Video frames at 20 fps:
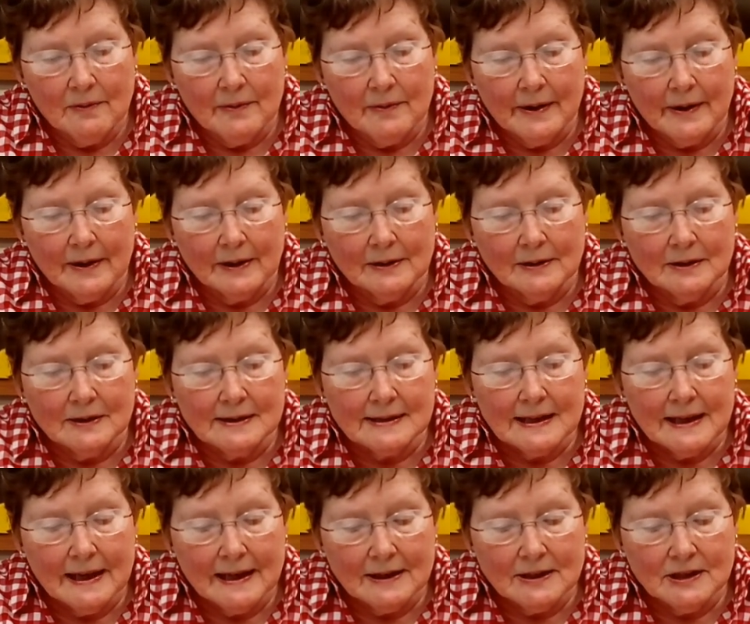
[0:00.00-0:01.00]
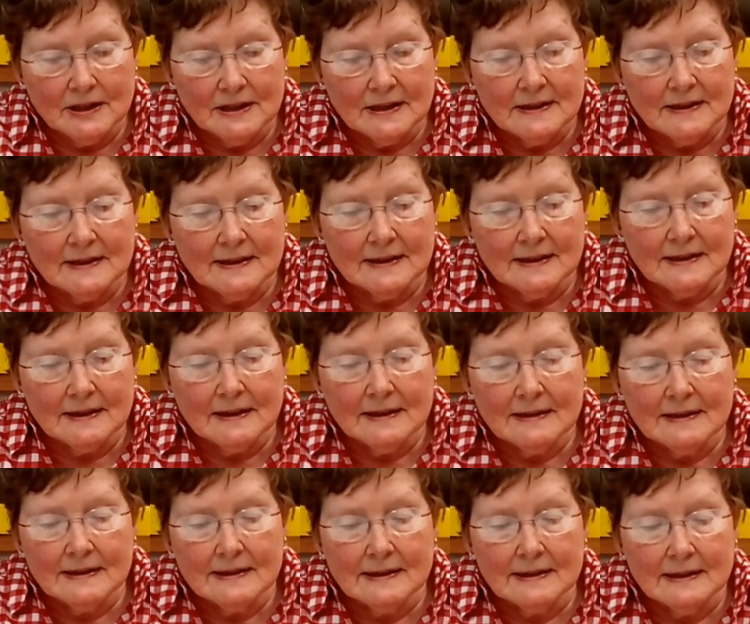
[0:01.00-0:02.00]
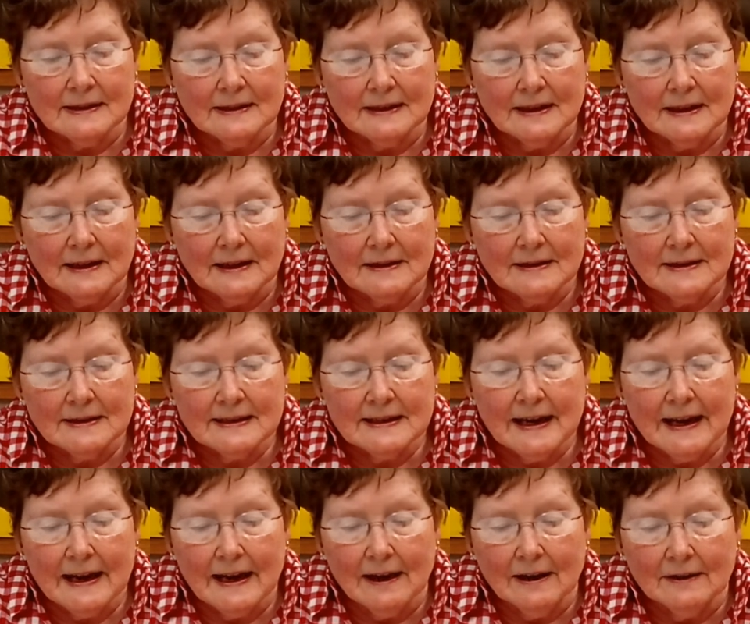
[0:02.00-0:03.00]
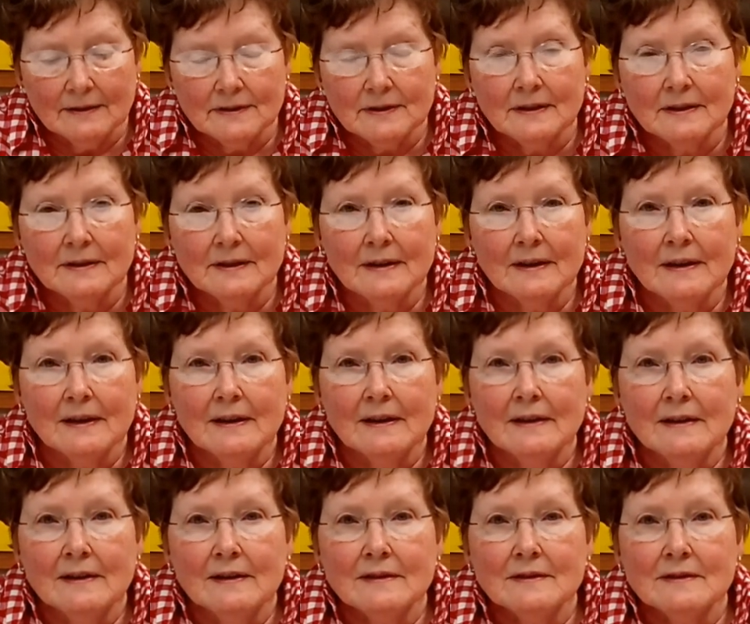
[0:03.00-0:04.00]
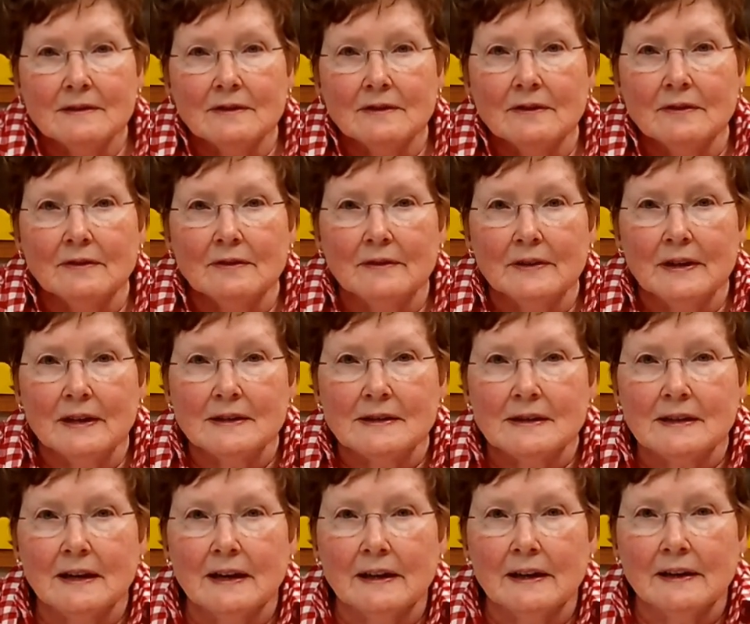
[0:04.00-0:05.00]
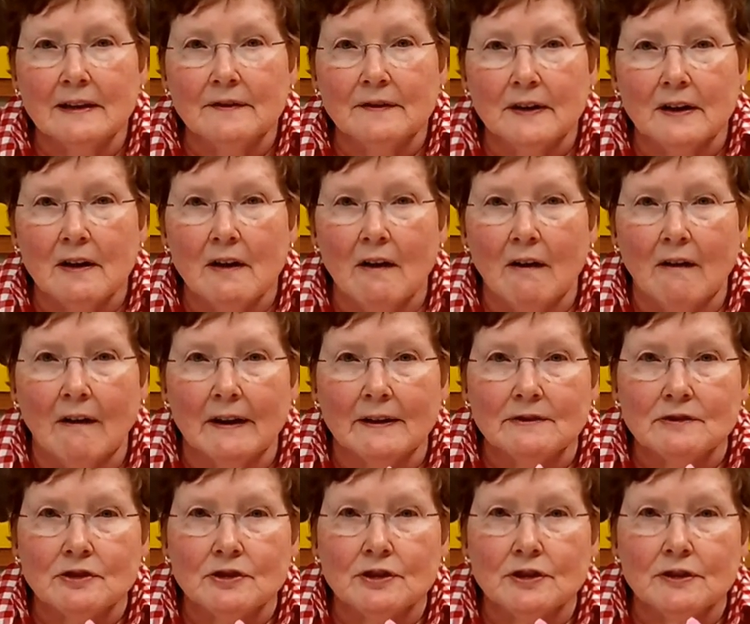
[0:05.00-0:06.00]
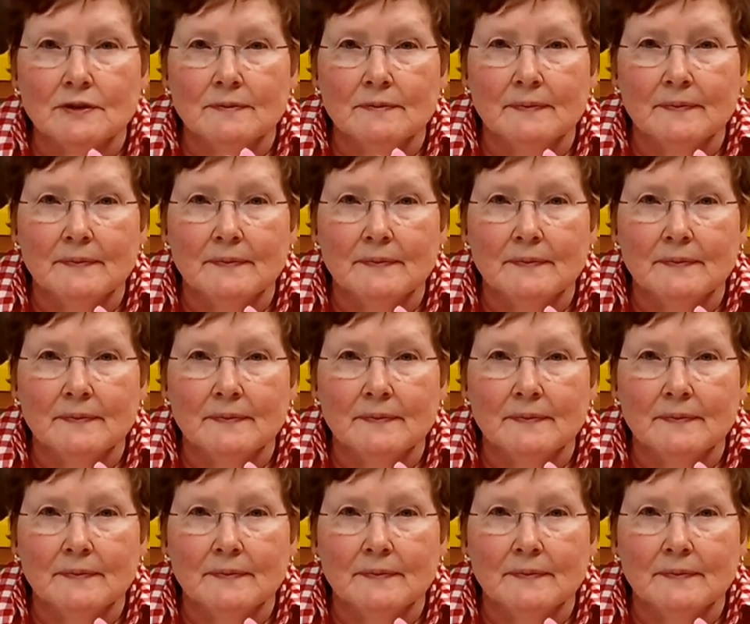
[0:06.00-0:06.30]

where it looks like she's sitting down. So it's kind of a haunch.